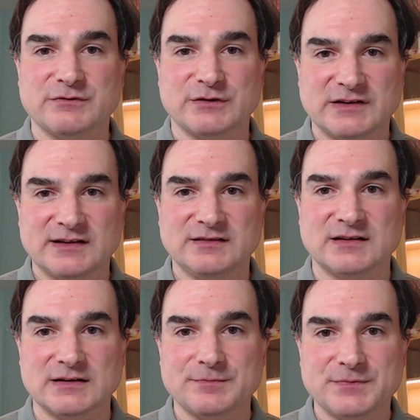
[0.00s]

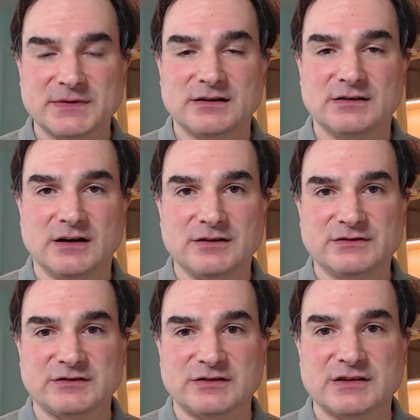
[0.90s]
testing,
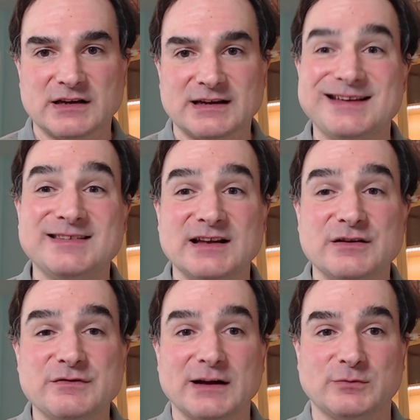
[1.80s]
such a thing. Is that in
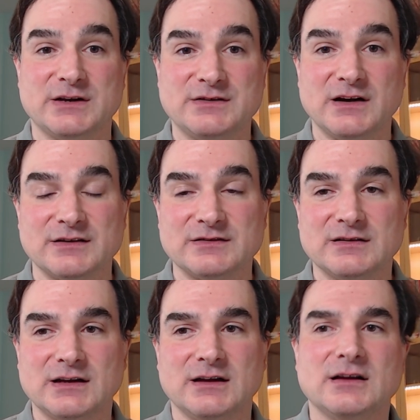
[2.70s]
fact what it does?
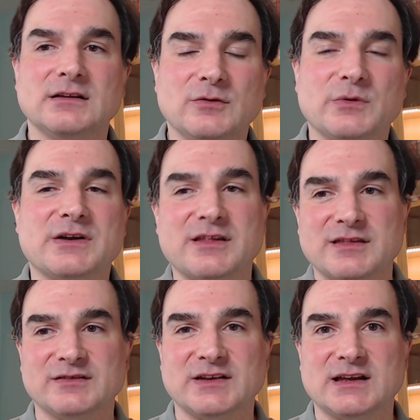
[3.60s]
One of the
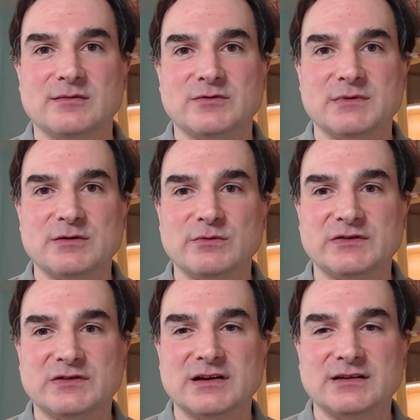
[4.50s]
things that came to me
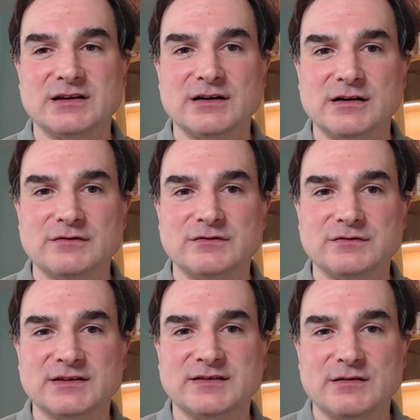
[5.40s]
was the idea of
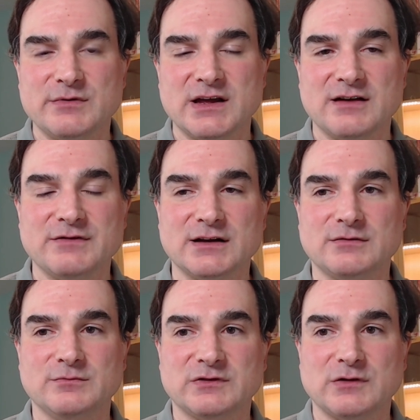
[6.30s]
let's say we have a
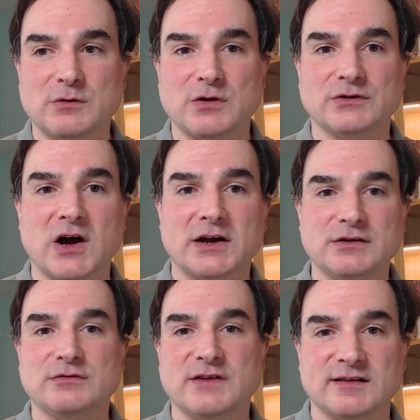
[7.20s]
so called IQ
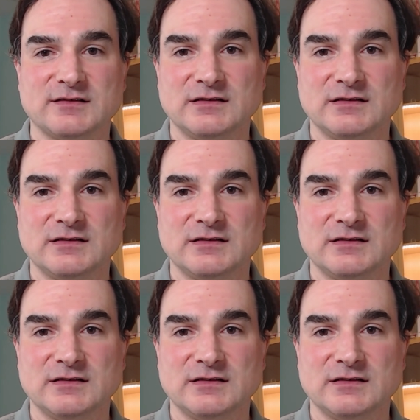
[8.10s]
test